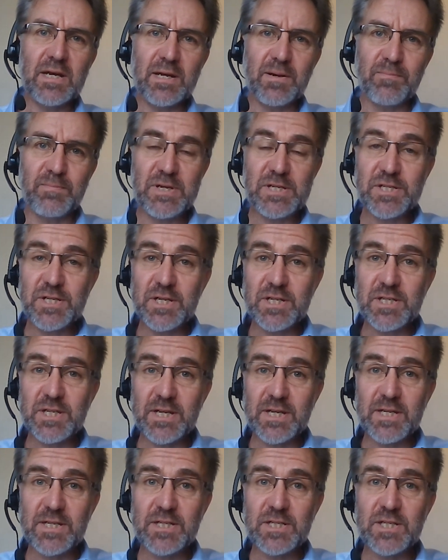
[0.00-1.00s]

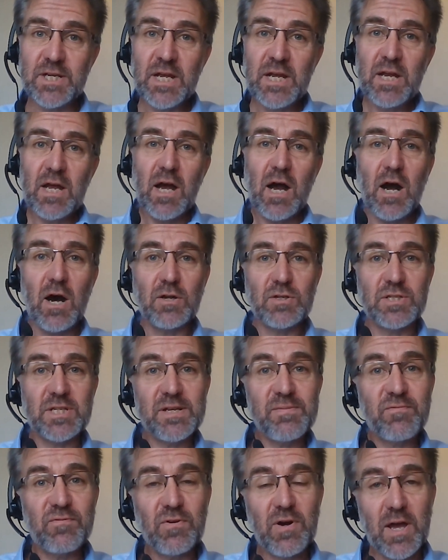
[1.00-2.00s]
businesses, our deep
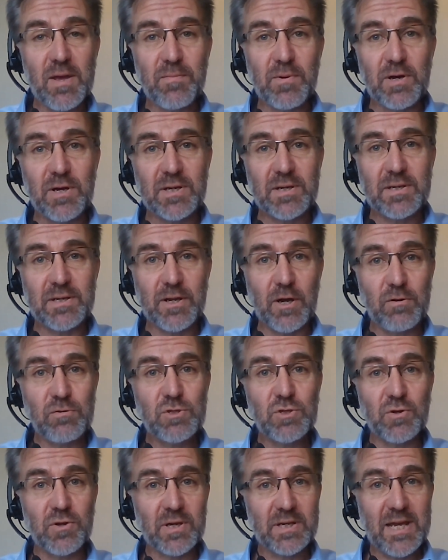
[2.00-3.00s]
fiber nodes on
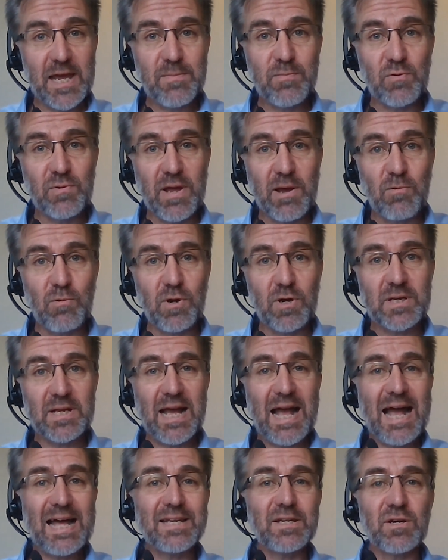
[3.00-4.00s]
our cable network,
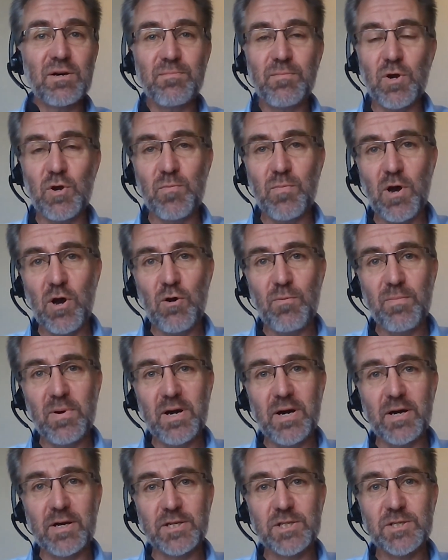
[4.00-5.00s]
and our mobile
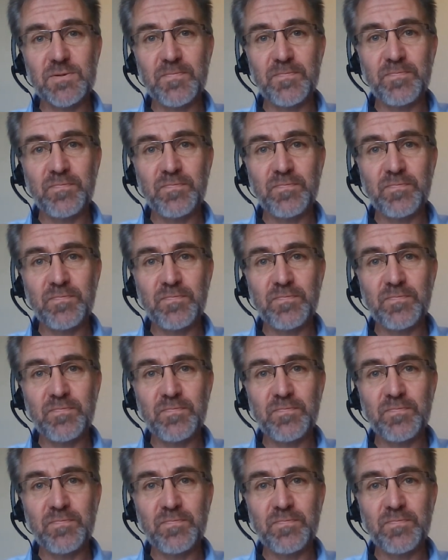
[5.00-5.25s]
masts.